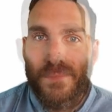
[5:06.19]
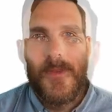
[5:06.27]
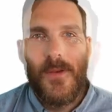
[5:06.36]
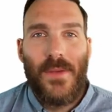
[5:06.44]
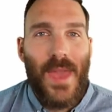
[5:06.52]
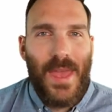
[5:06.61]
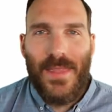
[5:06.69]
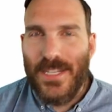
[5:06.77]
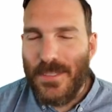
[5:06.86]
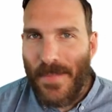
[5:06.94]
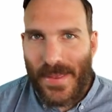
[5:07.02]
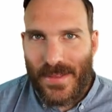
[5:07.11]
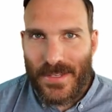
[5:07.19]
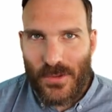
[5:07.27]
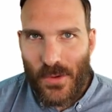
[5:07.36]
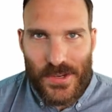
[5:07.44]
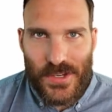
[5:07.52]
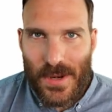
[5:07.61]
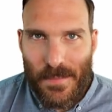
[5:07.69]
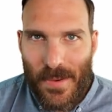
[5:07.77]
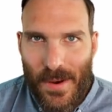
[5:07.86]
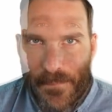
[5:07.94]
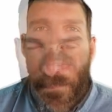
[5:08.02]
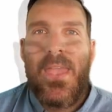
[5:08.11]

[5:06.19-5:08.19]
Okay, let's pick this question apart.